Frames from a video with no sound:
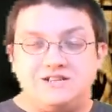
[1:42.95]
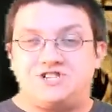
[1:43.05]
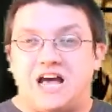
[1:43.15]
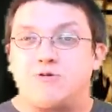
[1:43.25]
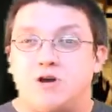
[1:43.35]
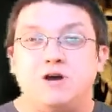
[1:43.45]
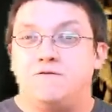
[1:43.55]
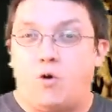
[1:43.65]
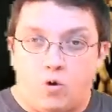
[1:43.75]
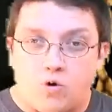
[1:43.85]
genre
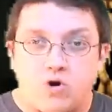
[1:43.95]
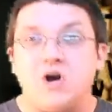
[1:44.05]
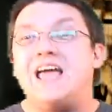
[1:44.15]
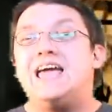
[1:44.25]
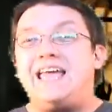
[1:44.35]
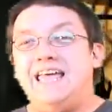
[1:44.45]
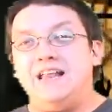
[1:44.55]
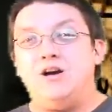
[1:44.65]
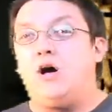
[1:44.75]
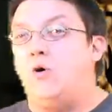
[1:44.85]
of horror
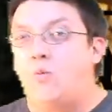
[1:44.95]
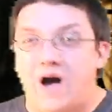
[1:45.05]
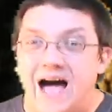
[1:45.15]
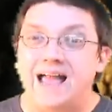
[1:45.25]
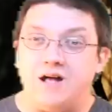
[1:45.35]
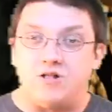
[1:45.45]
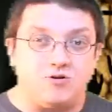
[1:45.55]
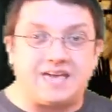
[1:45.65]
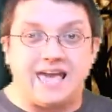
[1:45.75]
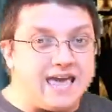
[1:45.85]
in a while,
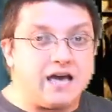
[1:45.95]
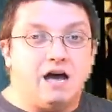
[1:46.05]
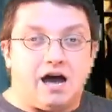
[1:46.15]
okay?